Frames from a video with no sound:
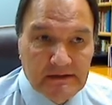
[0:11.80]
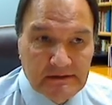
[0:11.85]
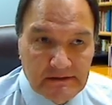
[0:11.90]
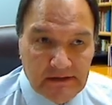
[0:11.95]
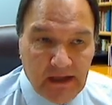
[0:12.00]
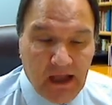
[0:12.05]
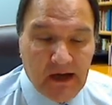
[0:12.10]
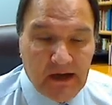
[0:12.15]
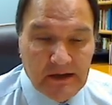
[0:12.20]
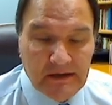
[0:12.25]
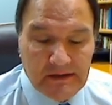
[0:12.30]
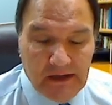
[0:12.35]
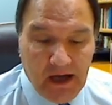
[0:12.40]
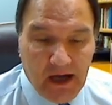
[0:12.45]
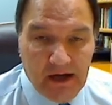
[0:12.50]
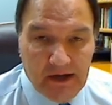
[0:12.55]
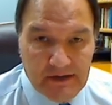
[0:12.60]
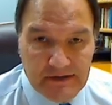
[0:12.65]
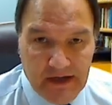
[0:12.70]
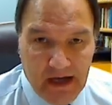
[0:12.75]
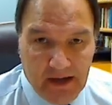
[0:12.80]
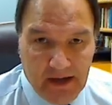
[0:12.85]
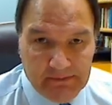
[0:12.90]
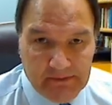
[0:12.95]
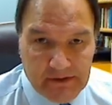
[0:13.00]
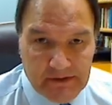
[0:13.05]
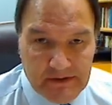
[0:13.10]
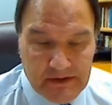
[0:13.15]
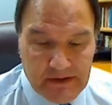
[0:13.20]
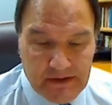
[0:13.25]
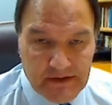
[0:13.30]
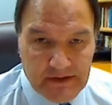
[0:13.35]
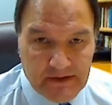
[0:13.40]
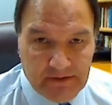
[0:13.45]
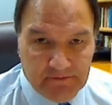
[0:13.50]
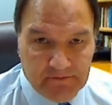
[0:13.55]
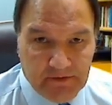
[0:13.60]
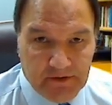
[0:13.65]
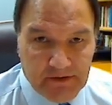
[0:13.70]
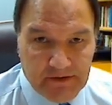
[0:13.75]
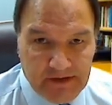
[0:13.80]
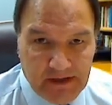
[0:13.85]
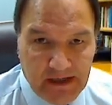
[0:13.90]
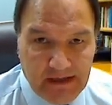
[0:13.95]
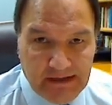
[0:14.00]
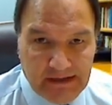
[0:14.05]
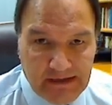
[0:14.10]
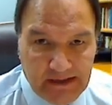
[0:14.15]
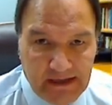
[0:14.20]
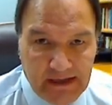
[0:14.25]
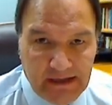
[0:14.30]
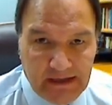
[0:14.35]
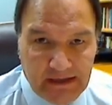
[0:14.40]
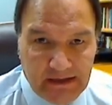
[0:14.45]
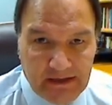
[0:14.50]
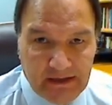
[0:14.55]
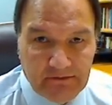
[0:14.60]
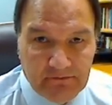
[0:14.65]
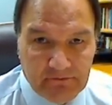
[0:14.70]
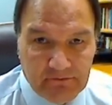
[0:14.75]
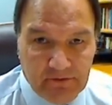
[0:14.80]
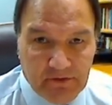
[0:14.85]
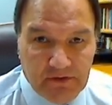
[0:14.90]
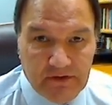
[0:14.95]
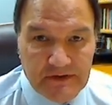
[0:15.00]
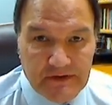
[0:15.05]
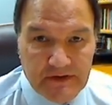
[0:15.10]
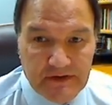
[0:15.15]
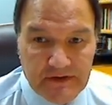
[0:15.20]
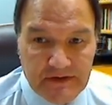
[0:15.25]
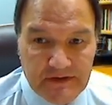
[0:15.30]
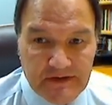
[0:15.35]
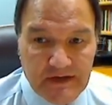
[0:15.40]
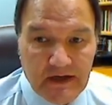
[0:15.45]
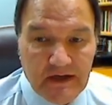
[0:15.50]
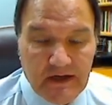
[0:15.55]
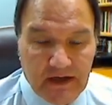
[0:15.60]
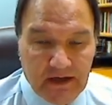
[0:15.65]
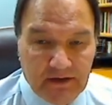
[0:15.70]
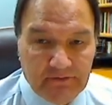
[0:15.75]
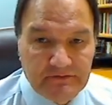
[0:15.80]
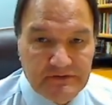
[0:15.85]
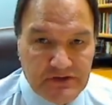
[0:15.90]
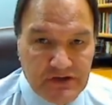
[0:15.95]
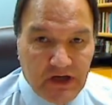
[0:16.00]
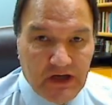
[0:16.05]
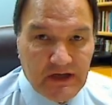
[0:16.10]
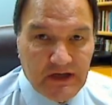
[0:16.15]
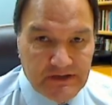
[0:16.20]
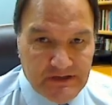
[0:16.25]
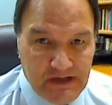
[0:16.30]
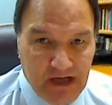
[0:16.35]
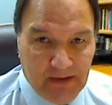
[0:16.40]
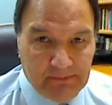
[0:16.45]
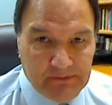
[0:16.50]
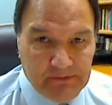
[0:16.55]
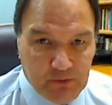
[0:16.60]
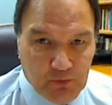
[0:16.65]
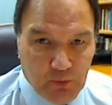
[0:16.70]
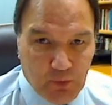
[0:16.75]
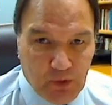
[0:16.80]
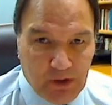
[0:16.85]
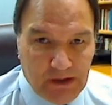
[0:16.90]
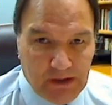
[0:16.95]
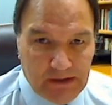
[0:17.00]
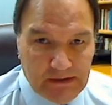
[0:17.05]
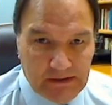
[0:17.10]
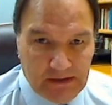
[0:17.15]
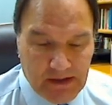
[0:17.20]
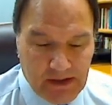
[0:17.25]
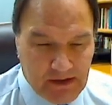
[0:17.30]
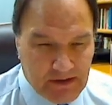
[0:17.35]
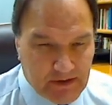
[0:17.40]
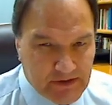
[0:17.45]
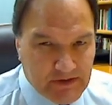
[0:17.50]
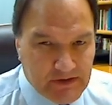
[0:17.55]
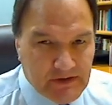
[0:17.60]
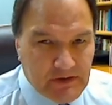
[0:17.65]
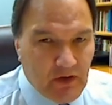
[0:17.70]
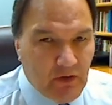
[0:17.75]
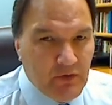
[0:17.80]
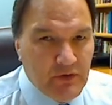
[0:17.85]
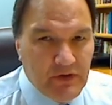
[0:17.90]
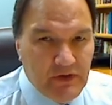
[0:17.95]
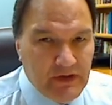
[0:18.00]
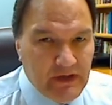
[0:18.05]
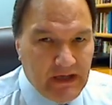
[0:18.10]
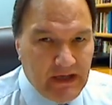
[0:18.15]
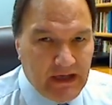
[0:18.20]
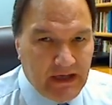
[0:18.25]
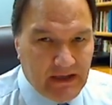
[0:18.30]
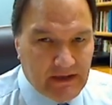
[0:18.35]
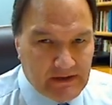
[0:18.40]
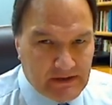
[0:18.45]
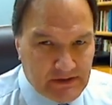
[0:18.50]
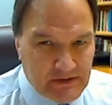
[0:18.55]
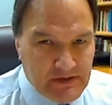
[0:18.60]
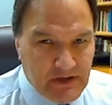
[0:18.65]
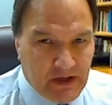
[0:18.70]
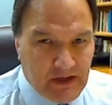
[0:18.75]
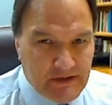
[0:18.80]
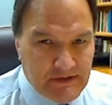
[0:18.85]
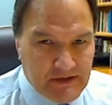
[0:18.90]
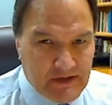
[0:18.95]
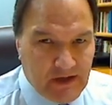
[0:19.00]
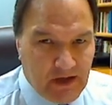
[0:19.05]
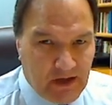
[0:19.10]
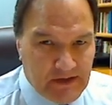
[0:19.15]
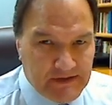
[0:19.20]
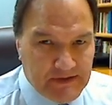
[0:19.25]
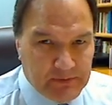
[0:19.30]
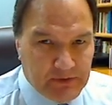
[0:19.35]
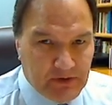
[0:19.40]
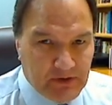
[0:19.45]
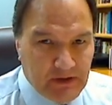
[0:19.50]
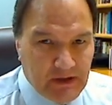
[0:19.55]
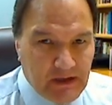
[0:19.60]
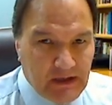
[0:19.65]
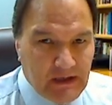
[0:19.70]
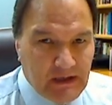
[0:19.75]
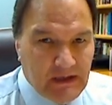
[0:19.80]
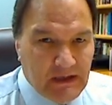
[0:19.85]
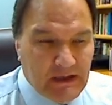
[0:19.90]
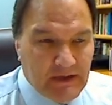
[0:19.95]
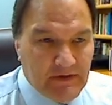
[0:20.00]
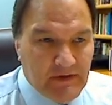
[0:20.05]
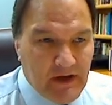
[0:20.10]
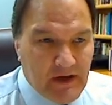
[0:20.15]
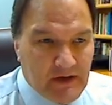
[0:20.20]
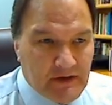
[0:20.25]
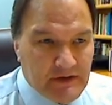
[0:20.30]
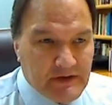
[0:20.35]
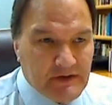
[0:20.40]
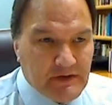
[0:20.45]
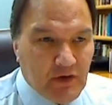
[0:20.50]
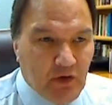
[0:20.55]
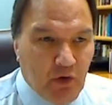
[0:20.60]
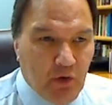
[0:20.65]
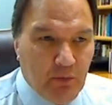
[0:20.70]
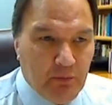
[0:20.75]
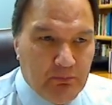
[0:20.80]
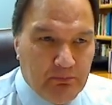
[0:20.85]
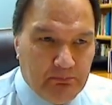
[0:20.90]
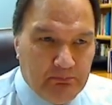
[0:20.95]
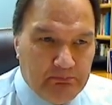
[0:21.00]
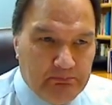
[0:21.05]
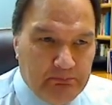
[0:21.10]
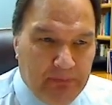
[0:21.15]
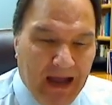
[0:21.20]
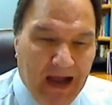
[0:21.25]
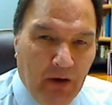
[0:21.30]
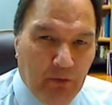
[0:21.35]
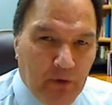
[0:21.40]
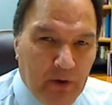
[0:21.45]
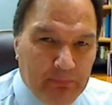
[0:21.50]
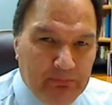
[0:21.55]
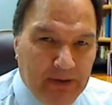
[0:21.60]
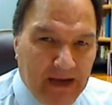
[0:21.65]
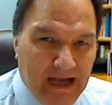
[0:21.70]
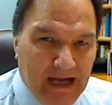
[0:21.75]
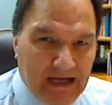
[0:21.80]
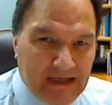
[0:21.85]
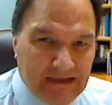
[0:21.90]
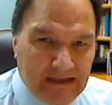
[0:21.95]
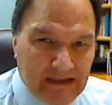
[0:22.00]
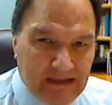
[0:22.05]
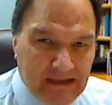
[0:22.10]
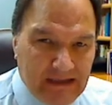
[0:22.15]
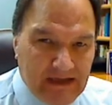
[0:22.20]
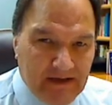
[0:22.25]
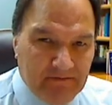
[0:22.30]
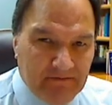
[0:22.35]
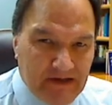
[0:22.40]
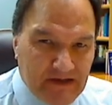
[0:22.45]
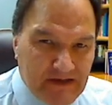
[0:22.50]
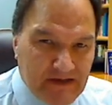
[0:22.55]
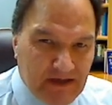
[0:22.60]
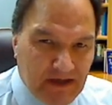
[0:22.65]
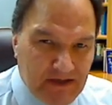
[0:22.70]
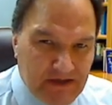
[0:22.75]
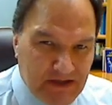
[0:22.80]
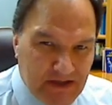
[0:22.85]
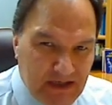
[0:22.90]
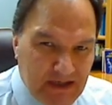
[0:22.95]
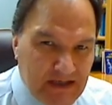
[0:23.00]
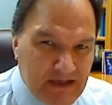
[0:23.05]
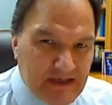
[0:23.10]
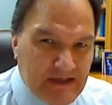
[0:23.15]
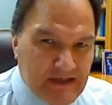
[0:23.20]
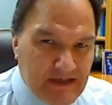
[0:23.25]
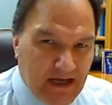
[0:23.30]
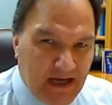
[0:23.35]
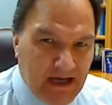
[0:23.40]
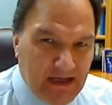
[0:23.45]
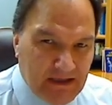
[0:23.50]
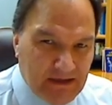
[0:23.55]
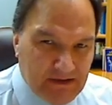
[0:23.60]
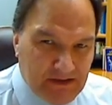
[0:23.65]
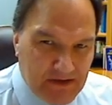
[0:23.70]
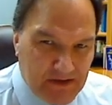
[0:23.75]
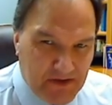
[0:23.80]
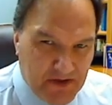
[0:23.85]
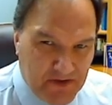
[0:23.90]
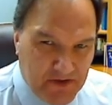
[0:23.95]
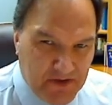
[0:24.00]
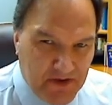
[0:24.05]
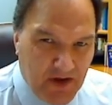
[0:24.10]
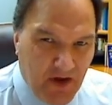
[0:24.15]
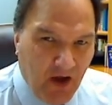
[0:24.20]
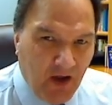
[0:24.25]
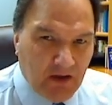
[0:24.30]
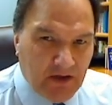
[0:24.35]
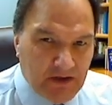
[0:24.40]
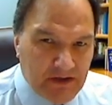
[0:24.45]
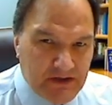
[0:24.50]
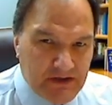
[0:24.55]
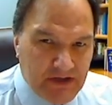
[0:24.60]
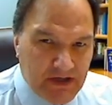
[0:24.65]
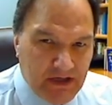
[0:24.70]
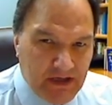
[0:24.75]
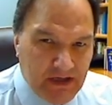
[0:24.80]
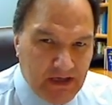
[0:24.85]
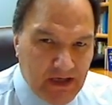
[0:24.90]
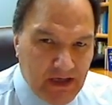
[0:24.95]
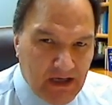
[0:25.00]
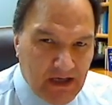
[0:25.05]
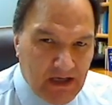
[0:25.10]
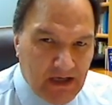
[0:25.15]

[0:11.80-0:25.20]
not an entire chapter, just the first 18 verses of John chapter 1. They are so unique to John's gospel. They are so power-packed and give us such insight into the theology